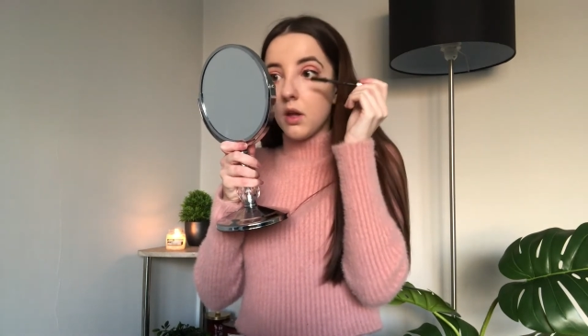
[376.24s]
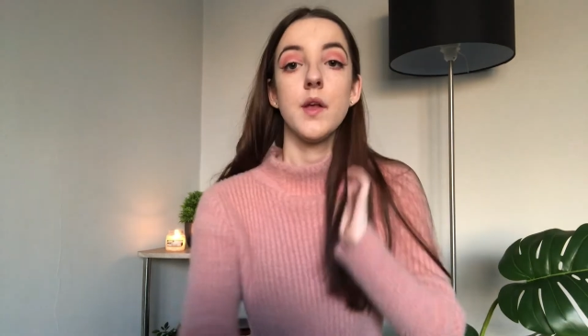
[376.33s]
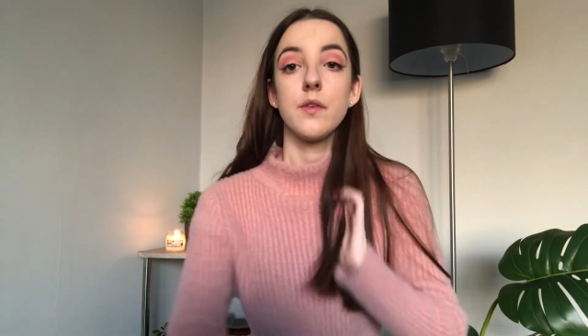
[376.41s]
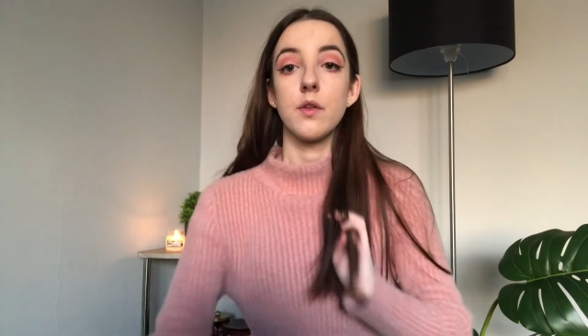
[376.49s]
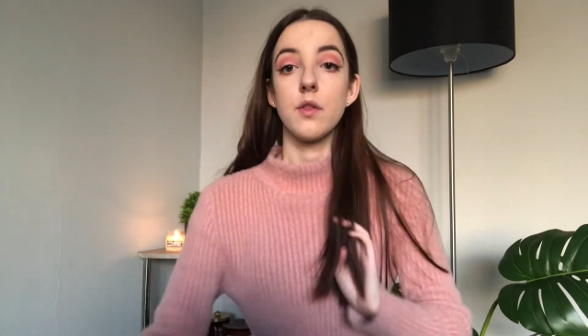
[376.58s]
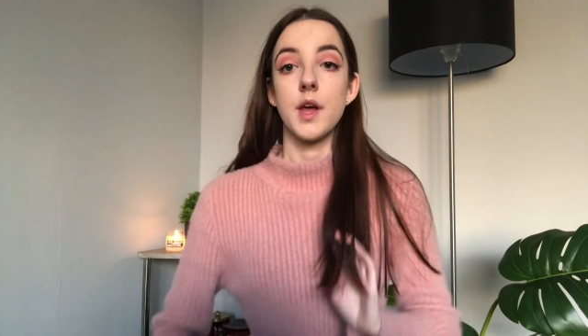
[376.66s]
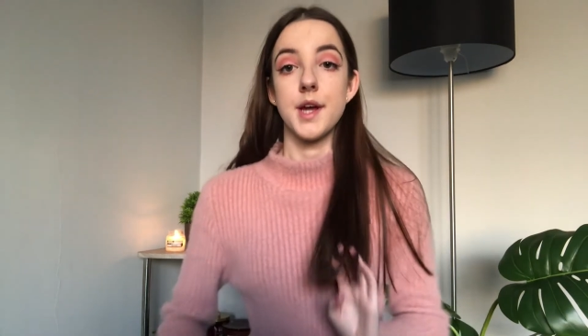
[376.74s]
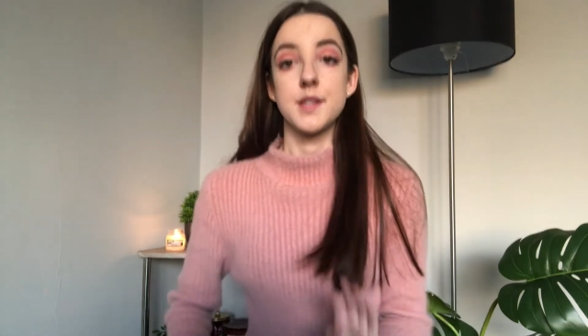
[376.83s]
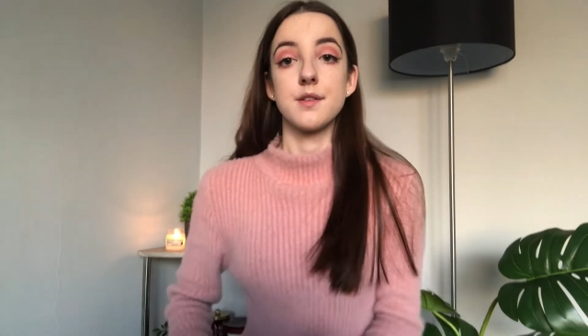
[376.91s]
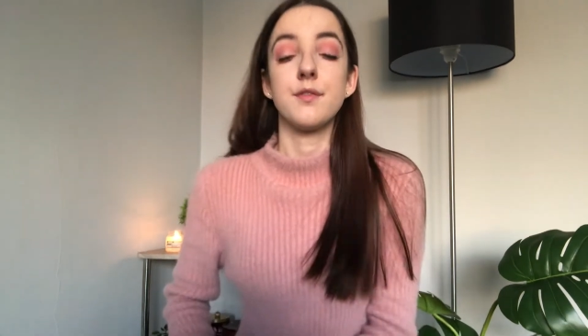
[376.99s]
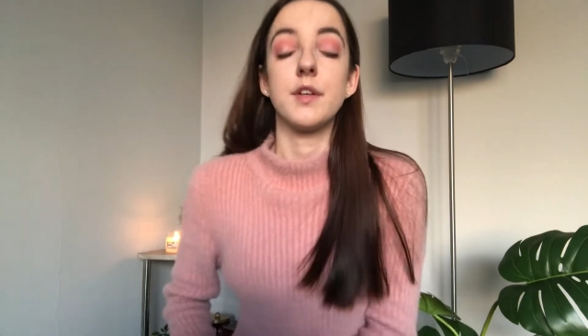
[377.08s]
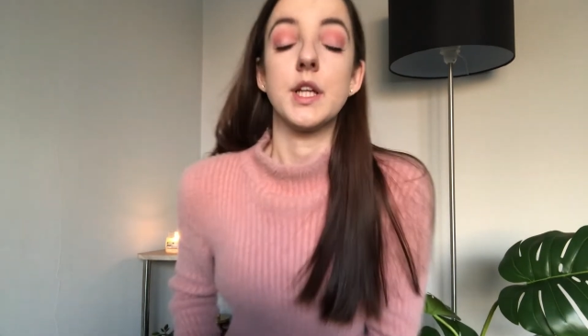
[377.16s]
So that is
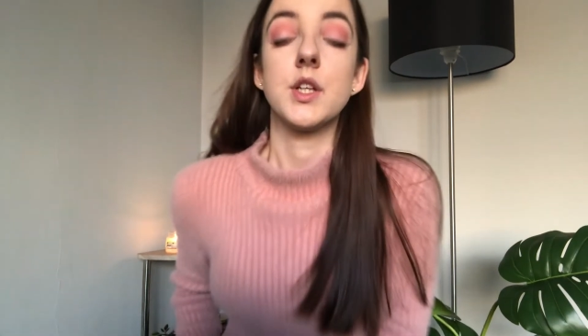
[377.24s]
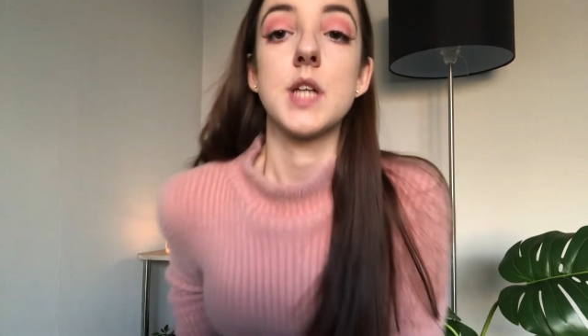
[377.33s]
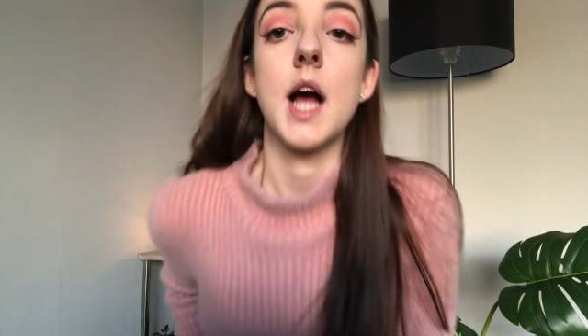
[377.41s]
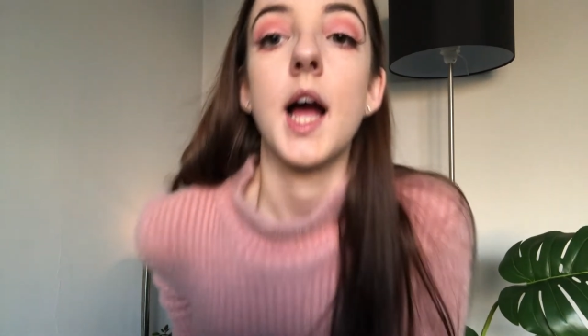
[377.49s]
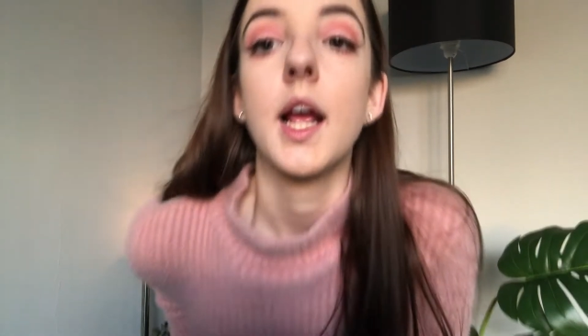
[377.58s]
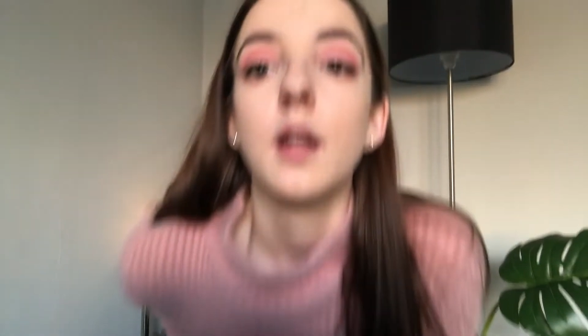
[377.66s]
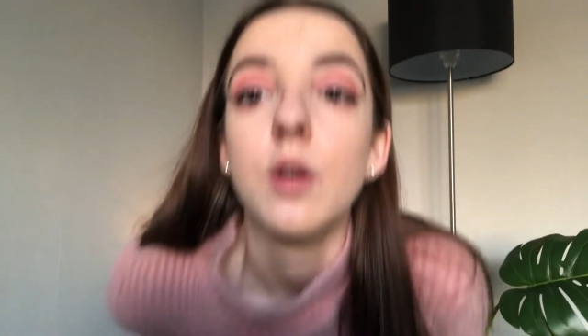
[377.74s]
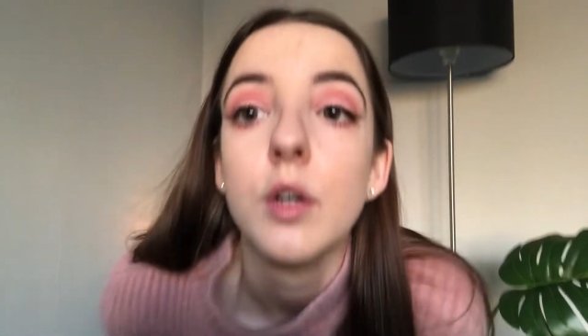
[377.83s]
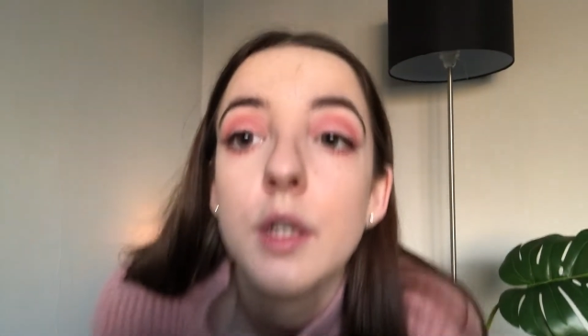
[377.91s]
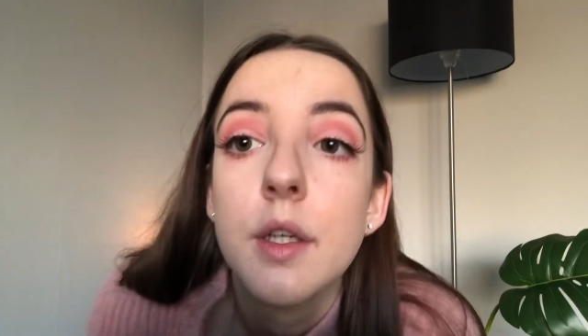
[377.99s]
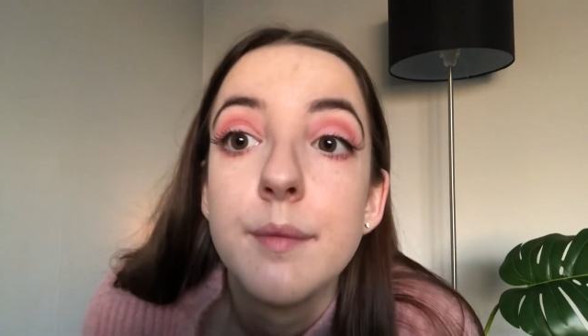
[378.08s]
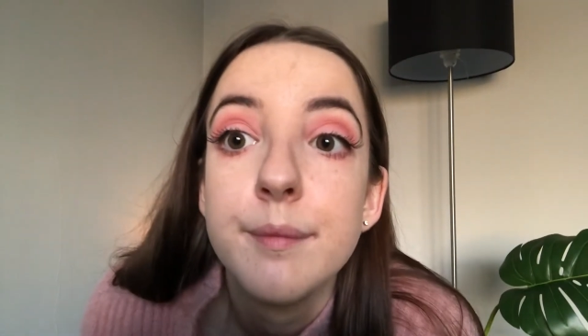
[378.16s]
a finished eye look.